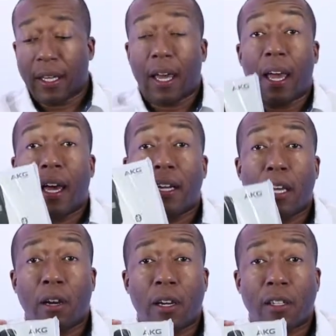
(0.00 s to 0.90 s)
And
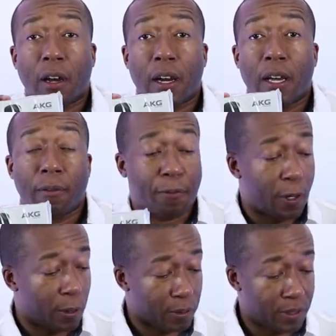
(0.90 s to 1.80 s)
here is our
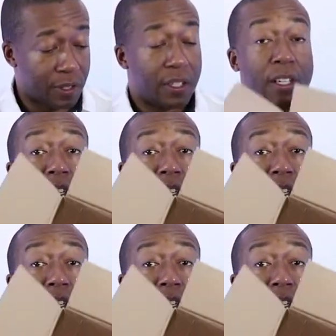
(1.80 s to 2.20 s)
headphones.